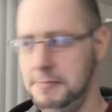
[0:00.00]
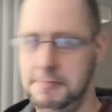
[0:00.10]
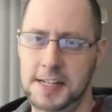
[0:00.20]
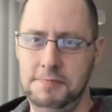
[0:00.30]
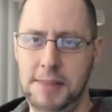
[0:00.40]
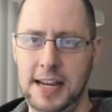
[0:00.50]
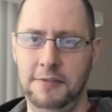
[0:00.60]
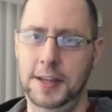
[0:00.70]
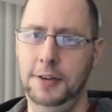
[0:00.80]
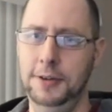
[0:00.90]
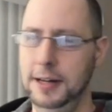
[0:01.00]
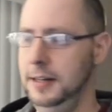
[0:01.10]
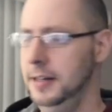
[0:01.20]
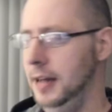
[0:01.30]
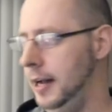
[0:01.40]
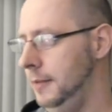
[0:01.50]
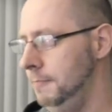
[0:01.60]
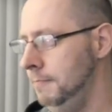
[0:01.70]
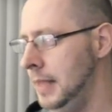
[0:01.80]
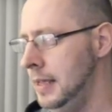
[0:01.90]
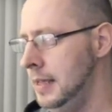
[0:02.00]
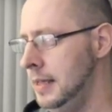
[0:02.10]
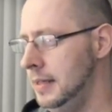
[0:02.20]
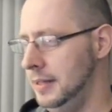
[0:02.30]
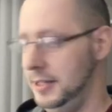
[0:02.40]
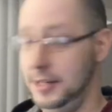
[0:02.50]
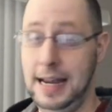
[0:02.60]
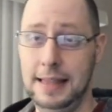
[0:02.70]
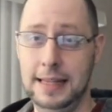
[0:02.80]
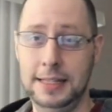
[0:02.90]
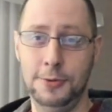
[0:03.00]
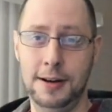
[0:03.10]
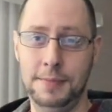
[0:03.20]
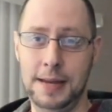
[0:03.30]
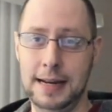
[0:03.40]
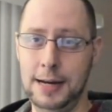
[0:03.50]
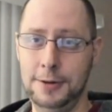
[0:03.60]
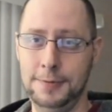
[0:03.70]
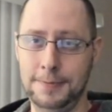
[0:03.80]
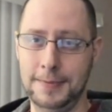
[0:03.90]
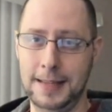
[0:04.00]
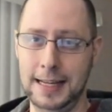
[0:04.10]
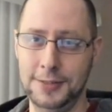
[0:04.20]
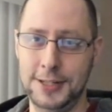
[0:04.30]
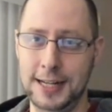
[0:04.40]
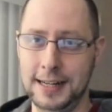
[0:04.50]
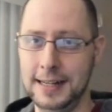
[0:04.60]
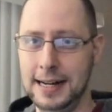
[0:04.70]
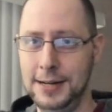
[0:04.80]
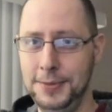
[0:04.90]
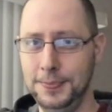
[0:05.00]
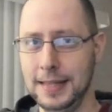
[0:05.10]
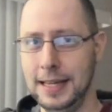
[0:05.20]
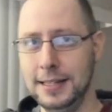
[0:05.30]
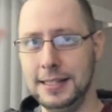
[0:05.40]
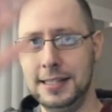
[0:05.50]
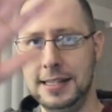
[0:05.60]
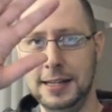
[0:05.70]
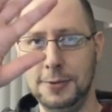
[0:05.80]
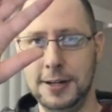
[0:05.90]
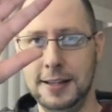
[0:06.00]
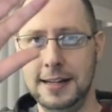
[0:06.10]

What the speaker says: just make it feel good. So yeah, that's where I'm at now. Thanks for checking it out. I'll see you in one of the